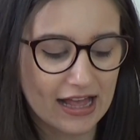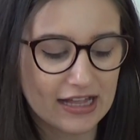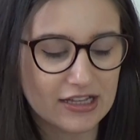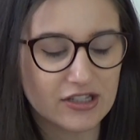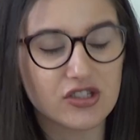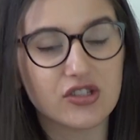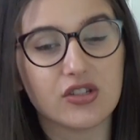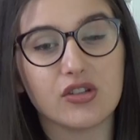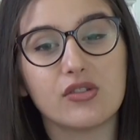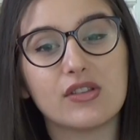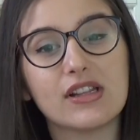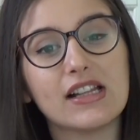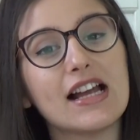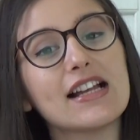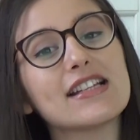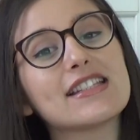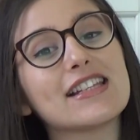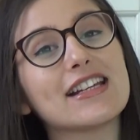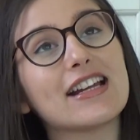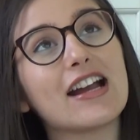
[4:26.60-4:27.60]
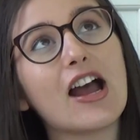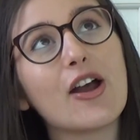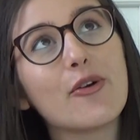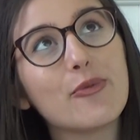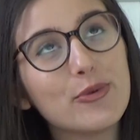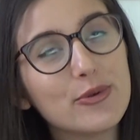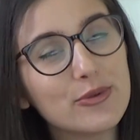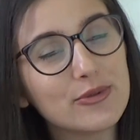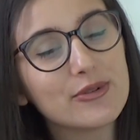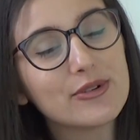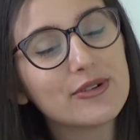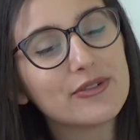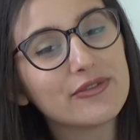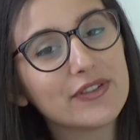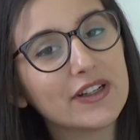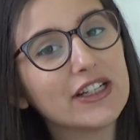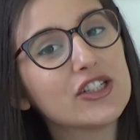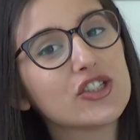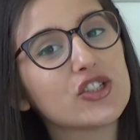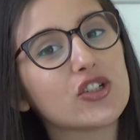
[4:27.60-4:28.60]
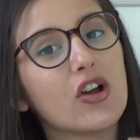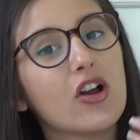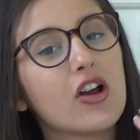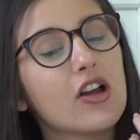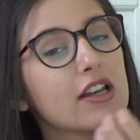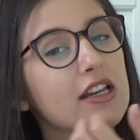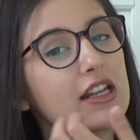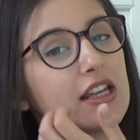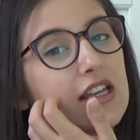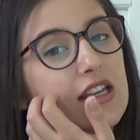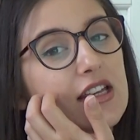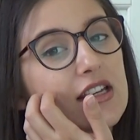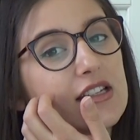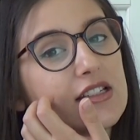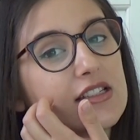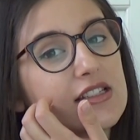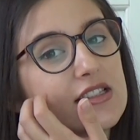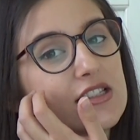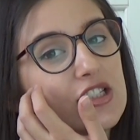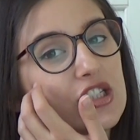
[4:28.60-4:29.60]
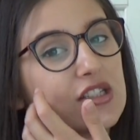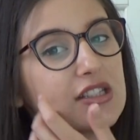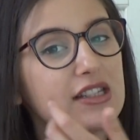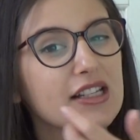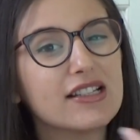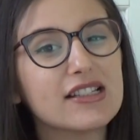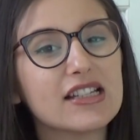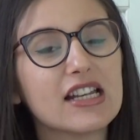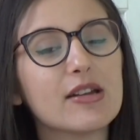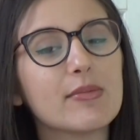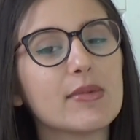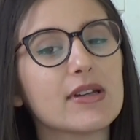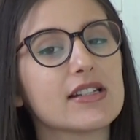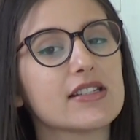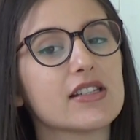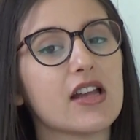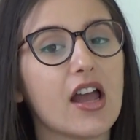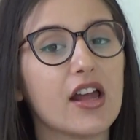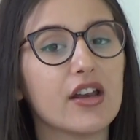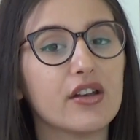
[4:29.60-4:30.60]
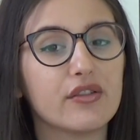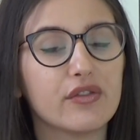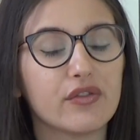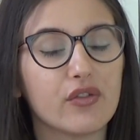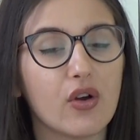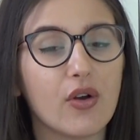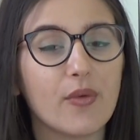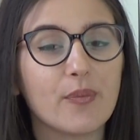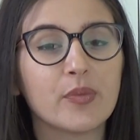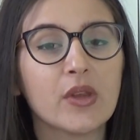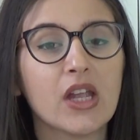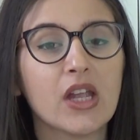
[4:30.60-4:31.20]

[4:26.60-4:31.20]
So the last thing I will finish on is just things that I'm excited for.